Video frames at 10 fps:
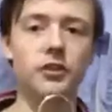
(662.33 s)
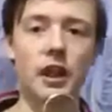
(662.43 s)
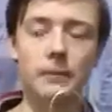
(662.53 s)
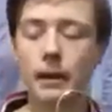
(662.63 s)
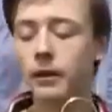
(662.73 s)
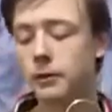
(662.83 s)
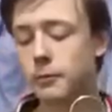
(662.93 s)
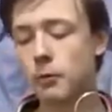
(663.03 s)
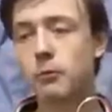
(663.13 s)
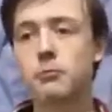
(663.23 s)
they are padded,
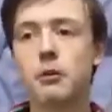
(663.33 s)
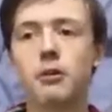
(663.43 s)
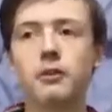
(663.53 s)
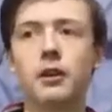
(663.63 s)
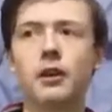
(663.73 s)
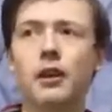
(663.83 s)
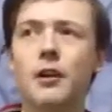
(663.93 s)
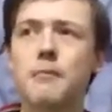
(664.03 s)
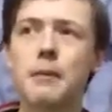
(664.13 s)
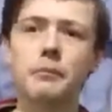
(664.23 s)
but with more of a
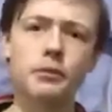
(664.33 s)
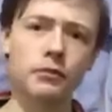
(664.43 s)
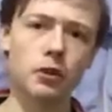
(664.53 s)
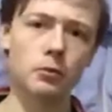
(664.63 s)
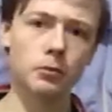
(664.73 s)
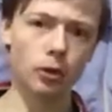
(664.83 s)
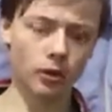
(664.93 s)
memory foam